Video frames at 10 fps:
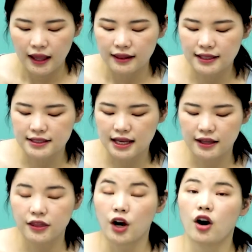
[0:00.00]
let's say
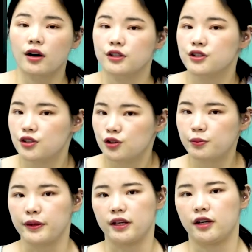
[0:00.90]
there are 2
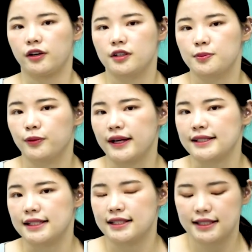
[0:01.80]
beakers
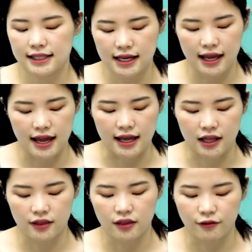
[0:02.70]
present,
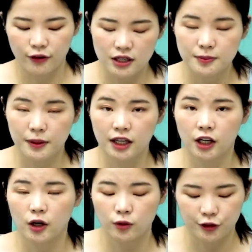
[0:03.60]
and the first
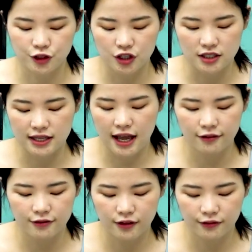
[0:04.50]
beaker would just
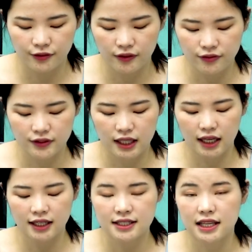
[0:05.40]
have
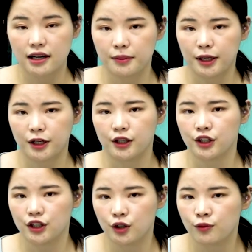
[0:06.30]
50 centimeter
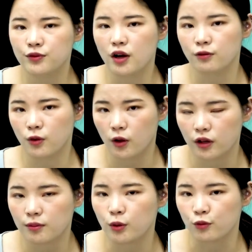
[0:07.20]
cube
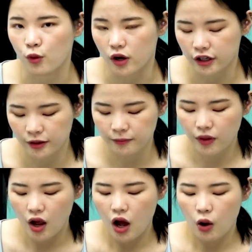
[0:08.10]
volume of water,
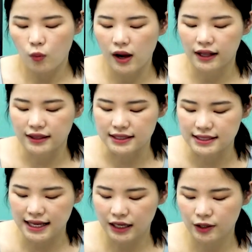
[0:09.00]
while the
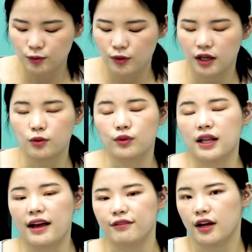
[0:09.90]
second one will
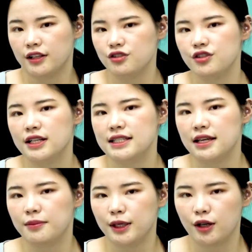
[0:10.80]
have 100
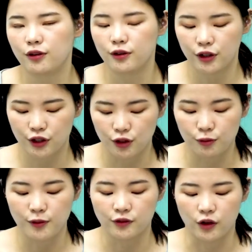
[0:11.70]
centimeter
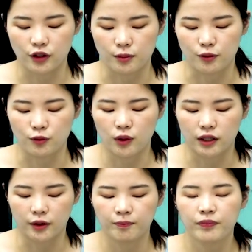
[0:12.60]
cube volume of water.